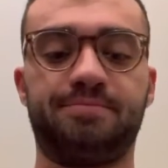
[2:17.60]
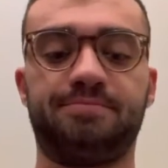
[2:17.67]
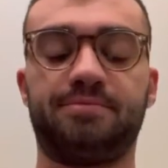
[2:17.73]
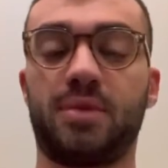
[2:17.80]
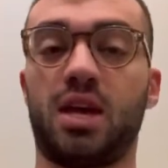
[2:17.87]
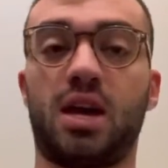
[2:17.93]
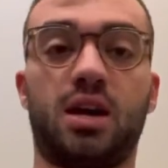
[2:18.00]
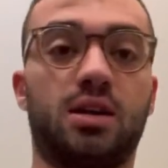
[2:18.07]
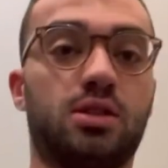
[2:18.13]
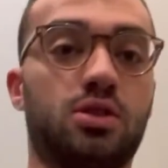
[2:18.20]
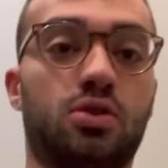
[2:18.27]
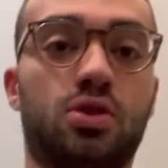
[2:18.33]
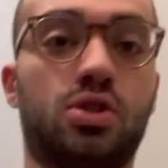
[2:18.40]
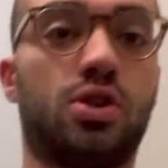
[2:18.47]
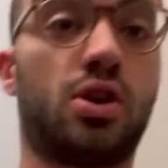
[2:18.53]
Yeah,
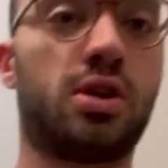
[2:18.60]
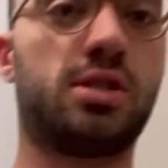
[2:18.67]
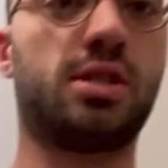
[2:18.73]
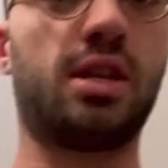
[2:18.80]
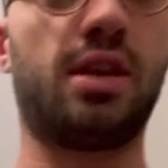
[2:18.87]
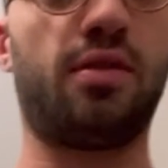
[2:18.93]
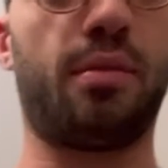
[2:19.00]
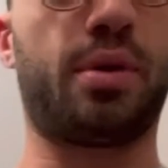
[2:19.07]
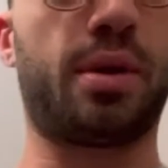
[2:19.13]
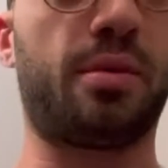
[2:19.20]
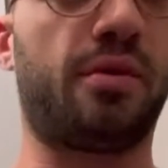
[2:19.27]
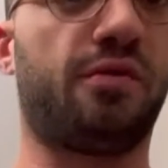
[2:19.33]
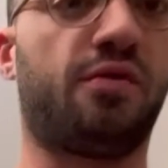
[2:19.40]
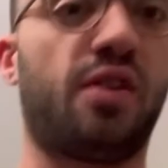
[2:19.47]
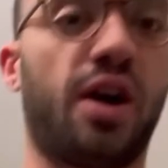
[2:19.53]
Lawrence Kurtz didn't even put up
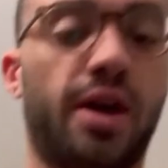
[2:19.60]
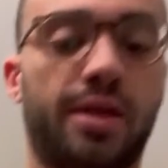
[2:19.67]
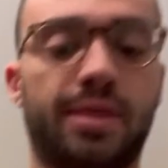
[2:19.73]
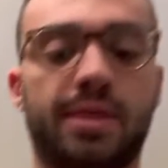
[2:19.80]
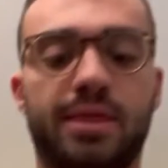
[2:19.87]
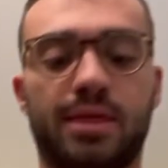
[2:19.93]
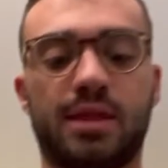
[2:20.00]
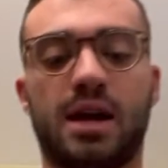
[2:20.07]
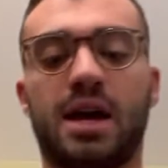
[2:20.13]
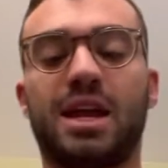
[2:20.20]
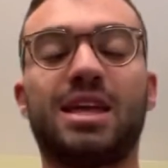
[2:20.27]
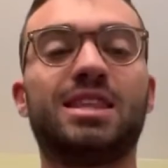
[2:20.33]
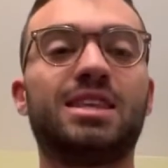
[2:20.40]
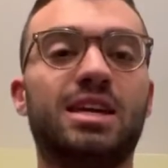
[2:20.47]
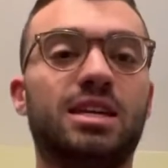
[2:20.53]
a fight. I
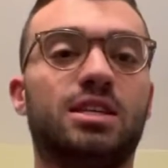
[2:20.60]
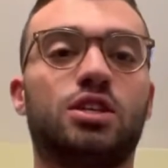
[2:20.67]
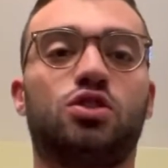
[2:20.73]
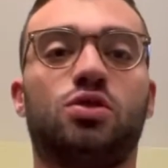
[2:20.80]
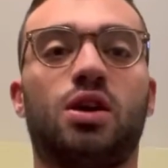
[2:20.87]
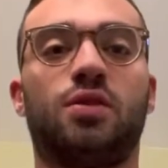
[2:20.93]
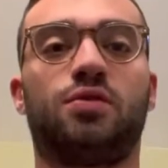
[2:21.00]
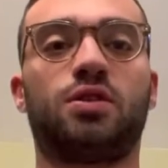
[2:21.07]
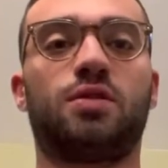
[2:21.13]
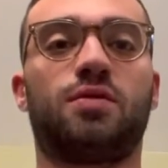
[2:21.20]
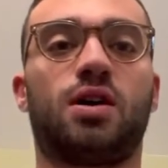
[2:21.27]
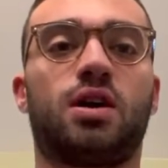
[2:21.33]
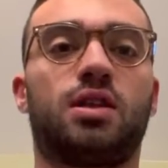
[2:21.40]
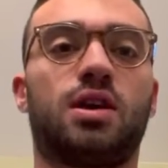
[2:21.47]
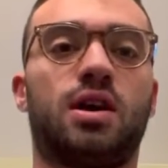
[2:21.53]
didn't need to trade for
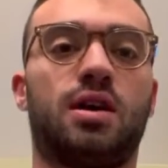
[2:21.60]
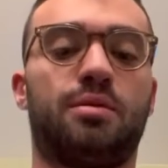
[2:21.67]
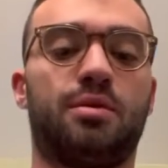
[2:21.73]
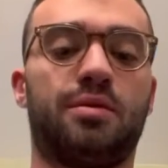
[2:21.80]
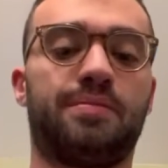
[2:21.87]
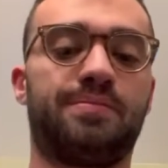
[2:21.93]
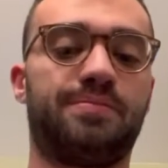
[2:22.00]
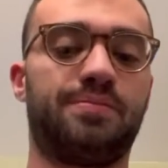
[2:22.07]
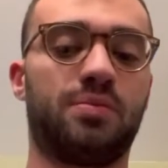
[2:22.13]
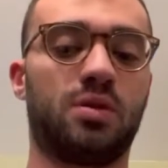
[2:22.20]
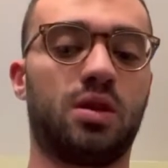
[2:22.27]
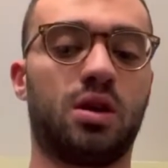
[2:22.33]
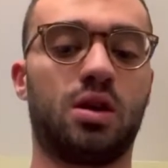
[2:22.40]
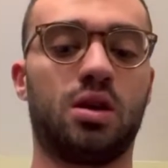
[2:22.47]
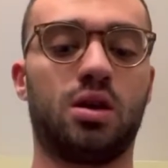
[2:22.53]
Devontae, but
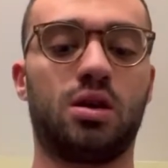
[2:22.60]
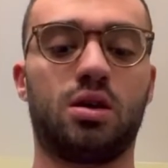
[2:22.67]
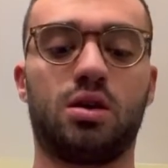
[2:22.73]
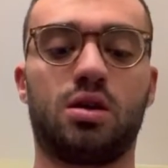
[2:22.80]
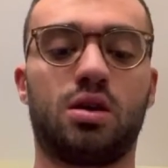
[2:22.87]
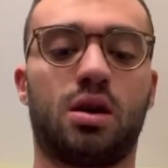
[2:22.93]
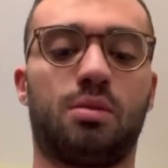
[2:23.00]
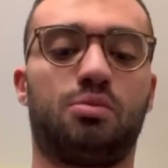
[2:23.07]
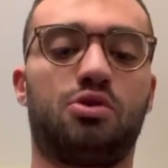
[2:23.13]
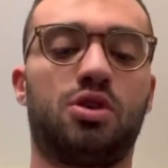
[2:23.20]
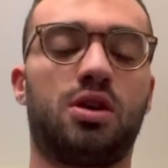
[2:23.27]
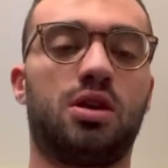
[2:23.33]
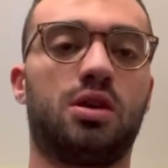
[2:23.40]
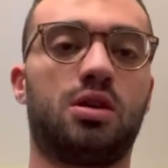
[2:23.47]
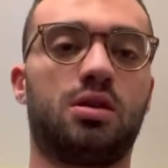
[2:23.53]
I'm
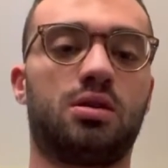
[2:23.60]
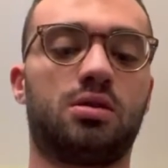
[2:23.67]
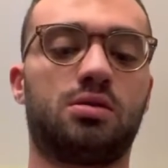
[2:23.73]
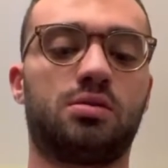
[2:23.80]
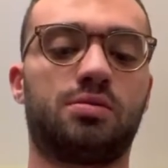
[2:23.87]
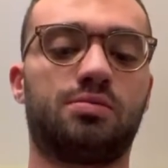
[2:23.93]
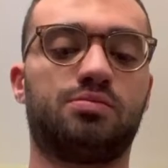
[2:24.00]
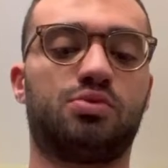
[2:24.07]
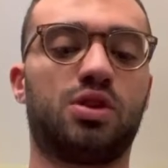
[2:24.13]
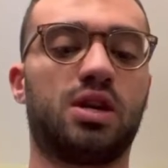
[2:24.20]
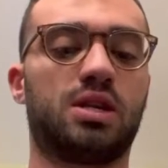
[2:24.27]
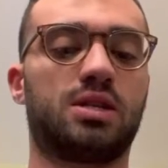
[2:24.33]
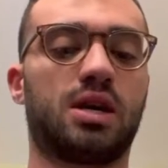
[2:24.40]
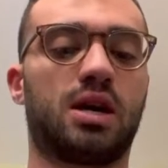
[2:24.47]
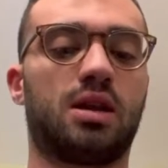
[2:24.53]
pretty
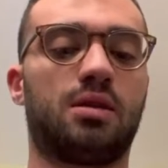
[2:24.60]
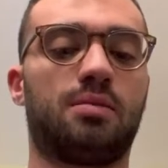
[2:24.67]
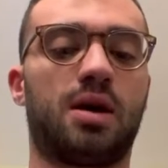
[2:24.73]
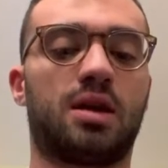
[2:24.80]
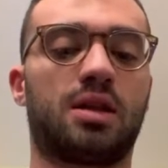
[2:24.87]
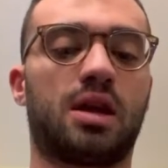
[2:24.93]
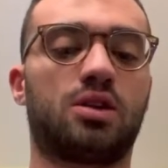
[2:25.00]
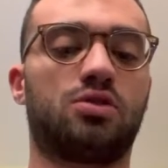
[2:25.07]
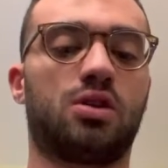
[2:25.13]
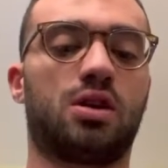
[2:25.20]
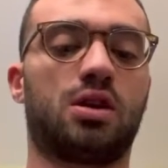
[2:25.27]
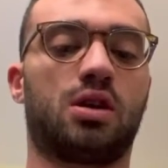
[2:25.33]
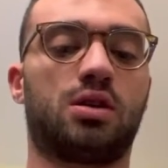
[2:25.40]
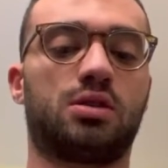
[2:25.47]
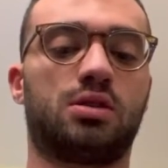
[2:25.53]
excited about that trade,
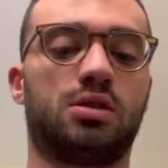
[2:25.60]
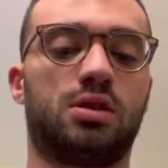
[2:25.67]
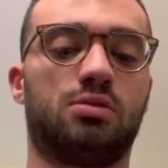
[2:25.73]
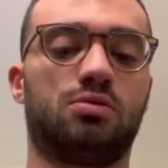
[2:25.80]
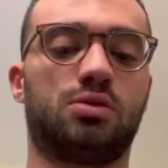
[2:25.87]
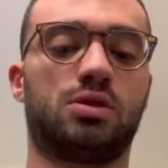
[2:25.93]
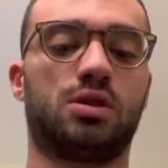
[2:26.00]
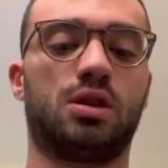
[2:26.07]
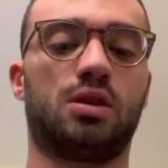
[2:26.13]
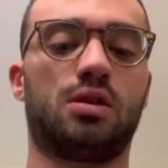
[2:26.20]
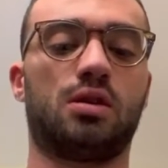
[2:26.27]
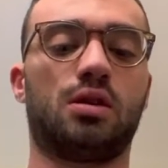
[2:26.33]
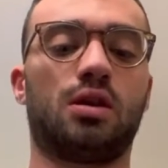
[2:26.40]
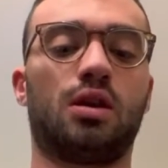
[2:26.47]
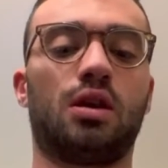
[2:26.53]
honestly. We'll see if
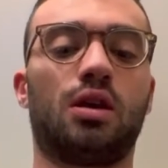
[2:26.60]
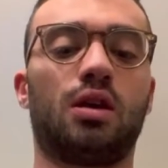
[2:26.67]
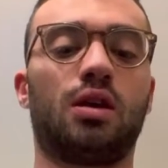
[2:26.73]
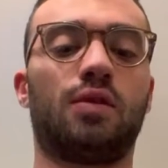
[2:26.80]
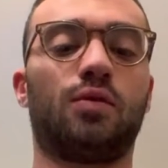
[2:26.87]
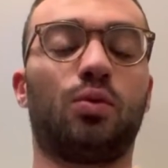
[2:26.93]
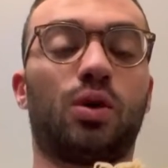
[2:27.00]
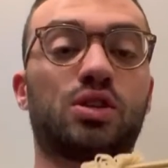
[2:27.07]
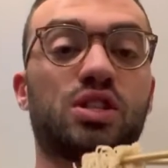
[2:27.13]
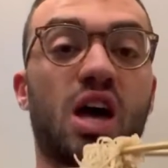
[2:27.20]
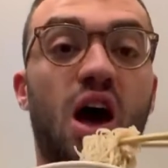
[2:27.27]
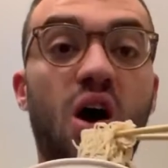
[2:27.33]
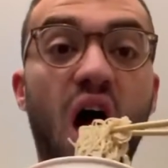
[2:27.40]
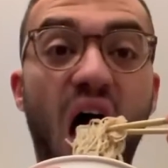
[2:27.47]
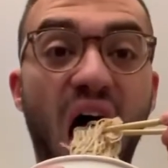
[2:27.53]
it works
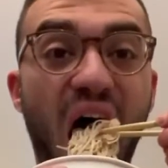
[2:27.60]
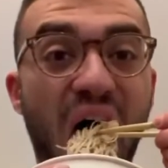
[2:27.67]
out.